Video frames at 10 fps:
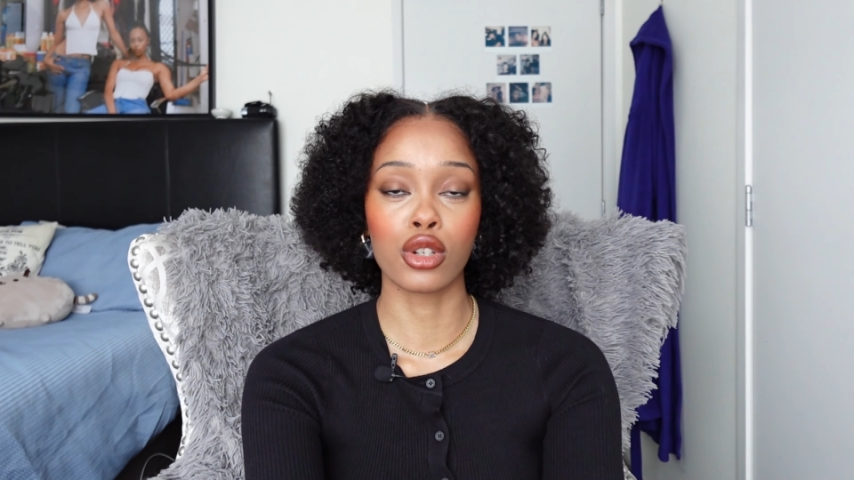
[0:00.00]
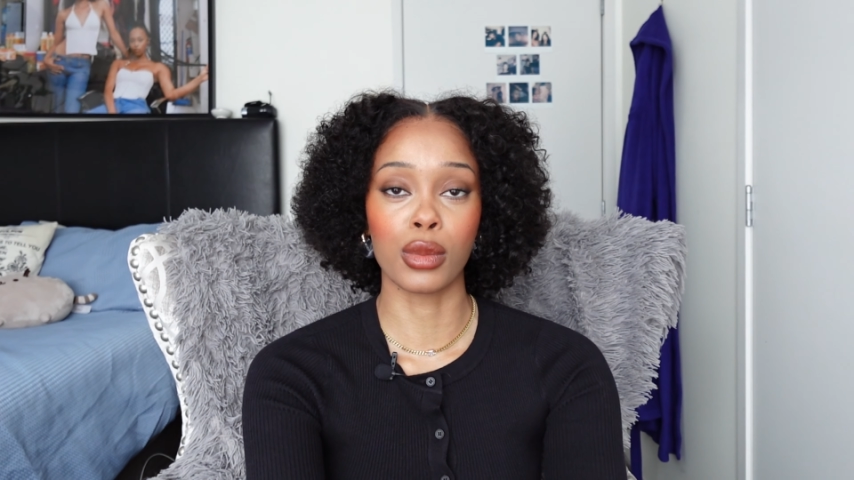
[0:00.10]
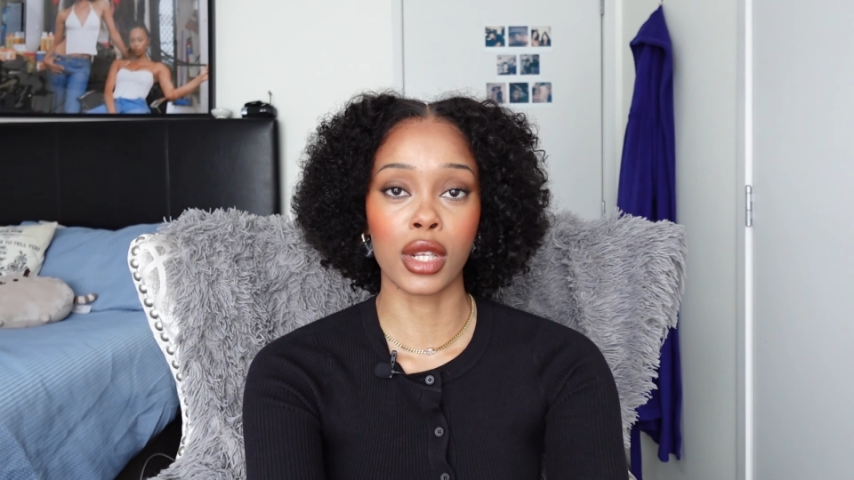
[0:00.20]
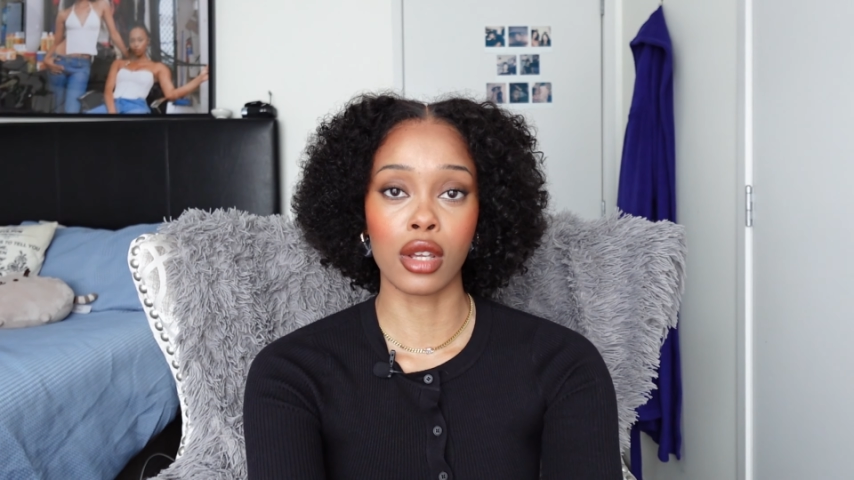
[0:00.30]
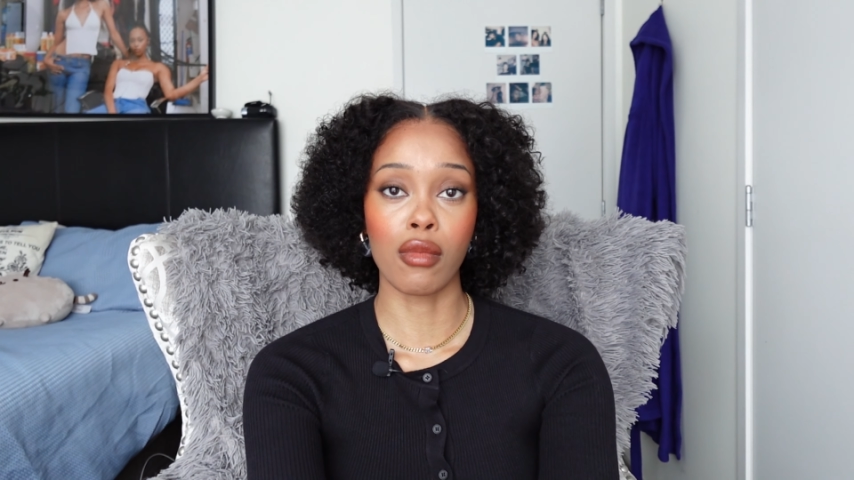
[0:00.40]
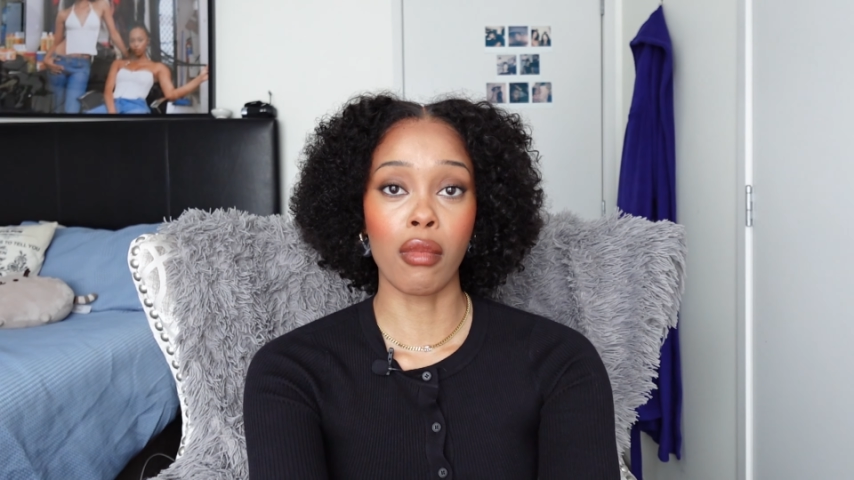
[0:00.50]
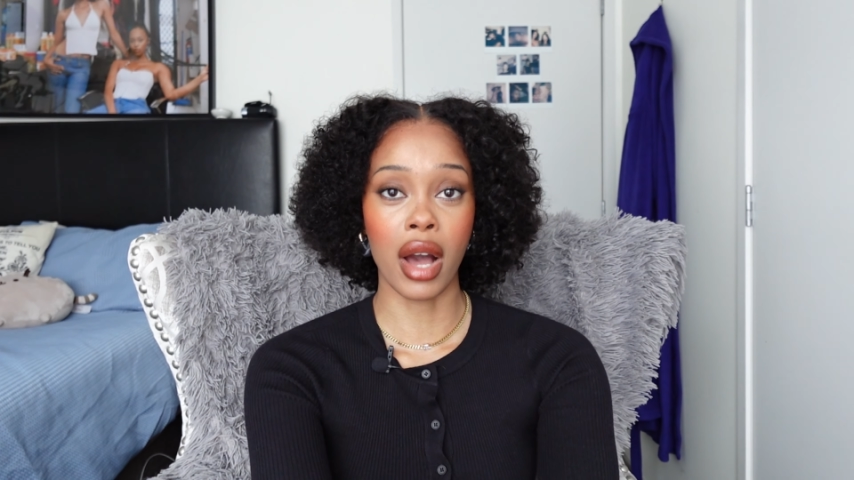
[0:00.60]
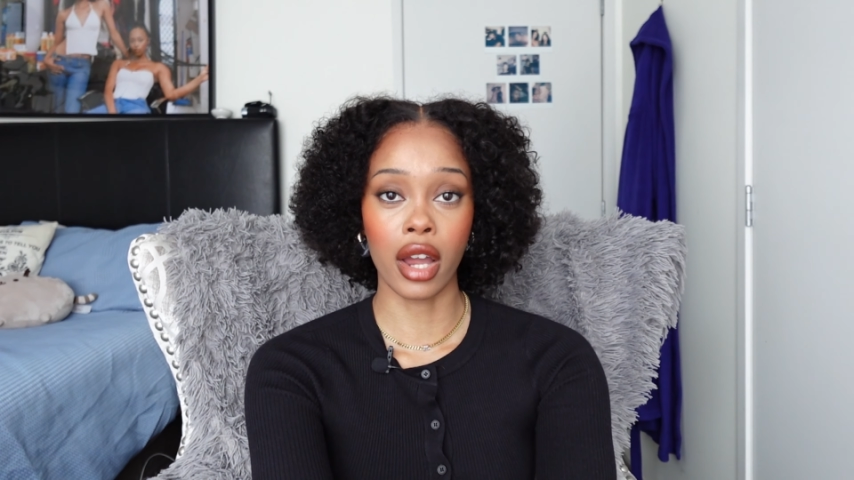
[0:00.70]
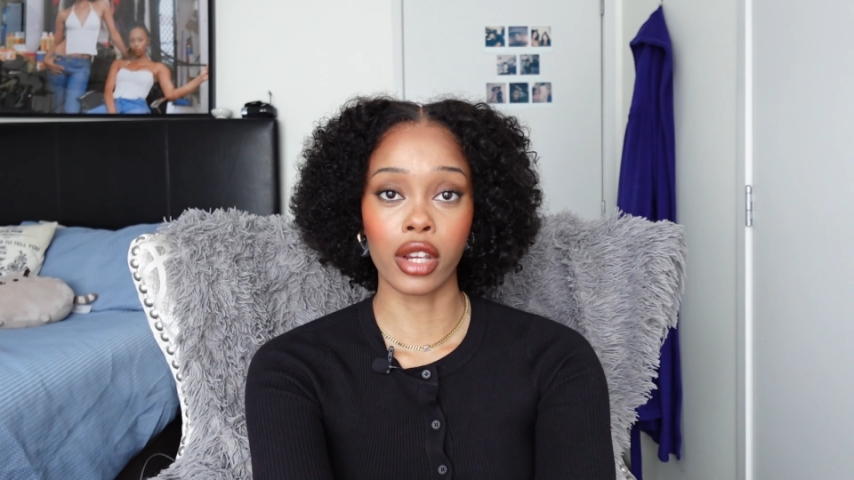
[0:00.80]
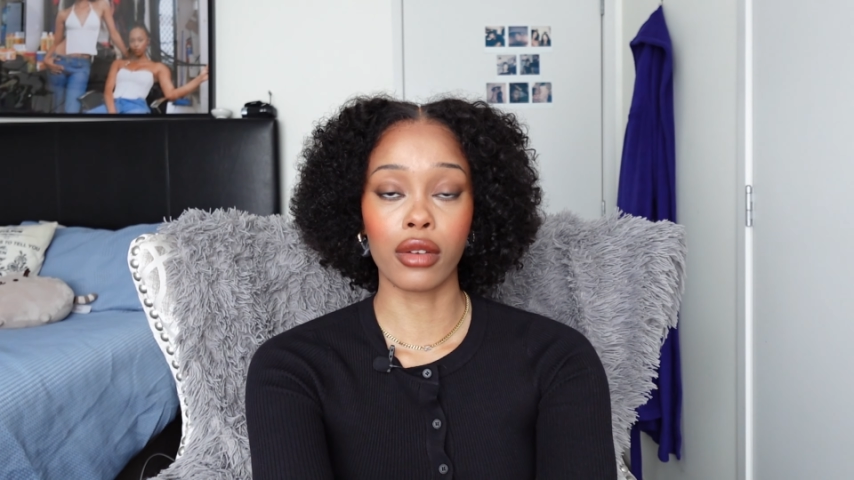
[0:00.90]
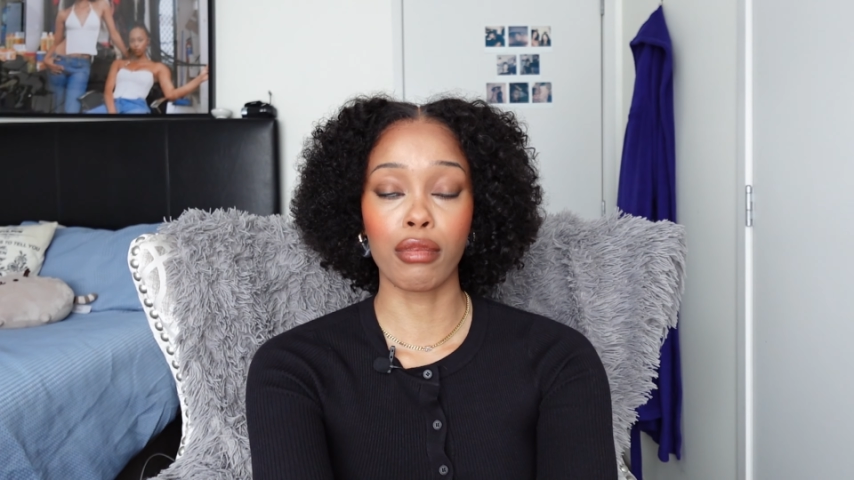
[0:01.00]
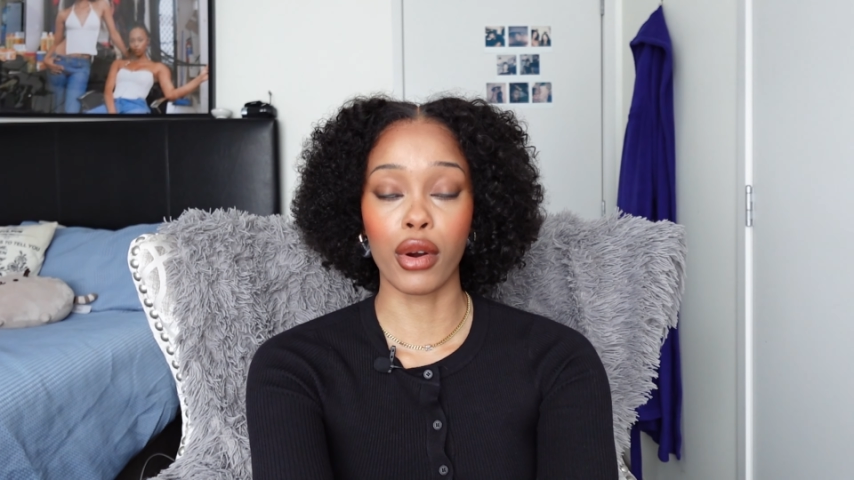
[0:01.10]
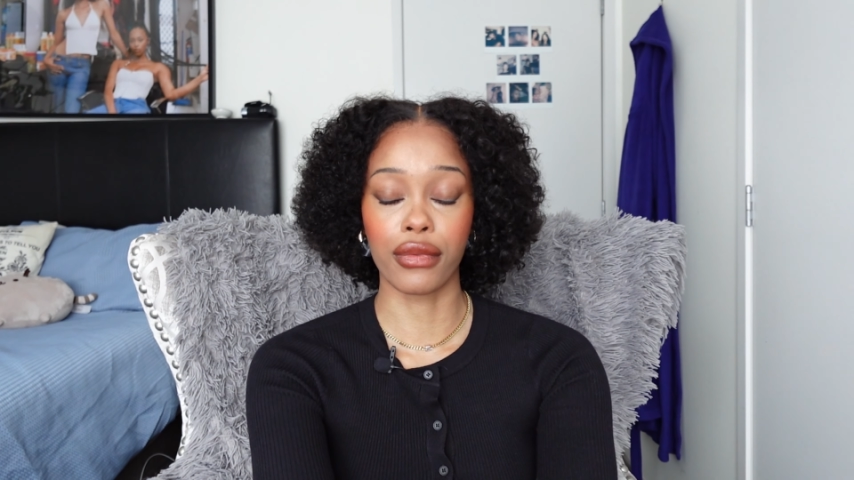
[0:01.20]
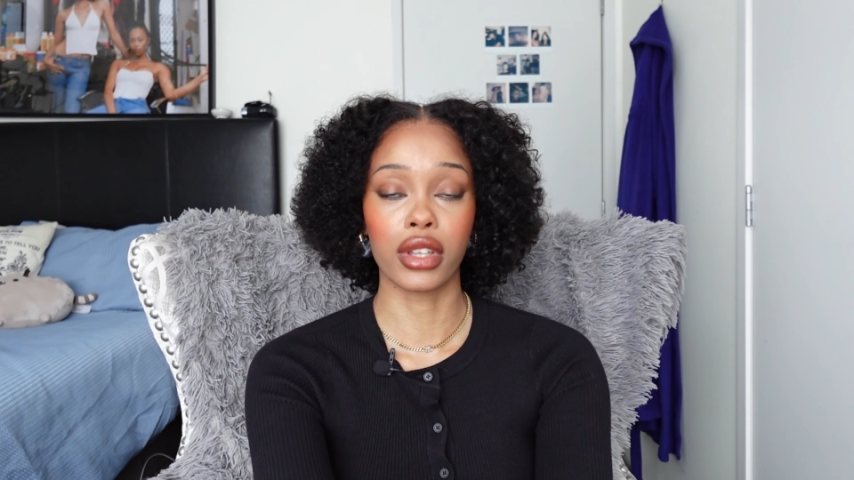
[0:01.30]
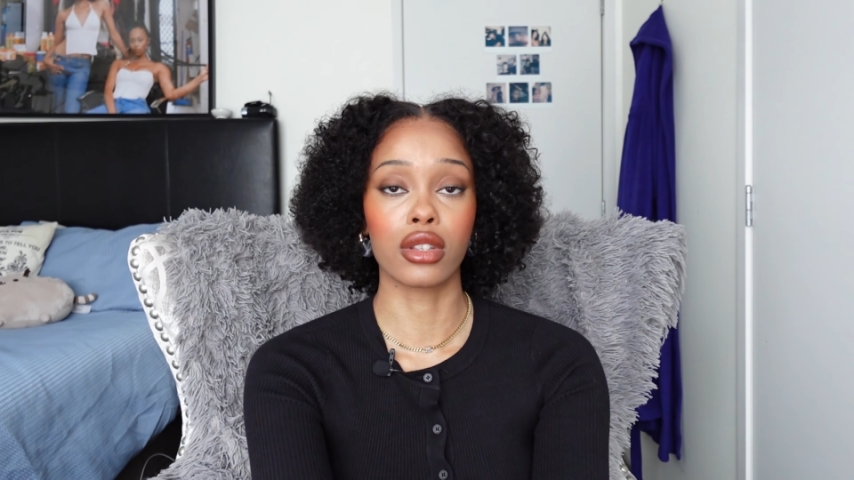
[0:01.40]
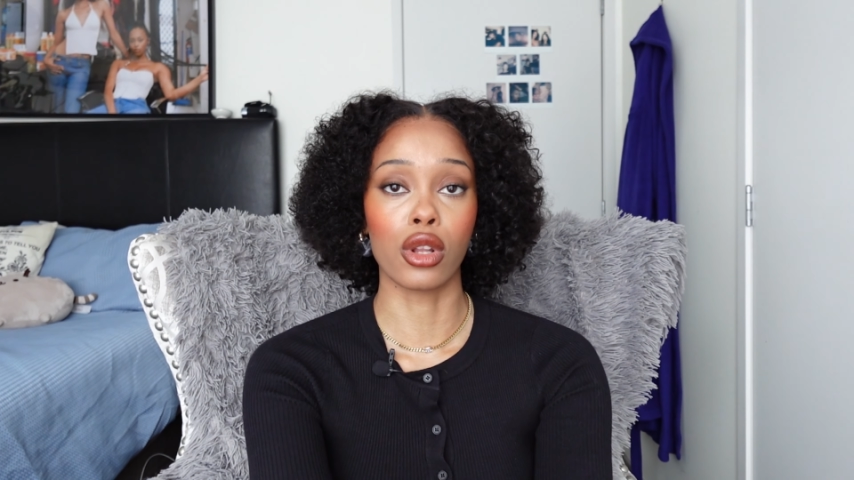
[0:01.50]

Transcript: to be my perfect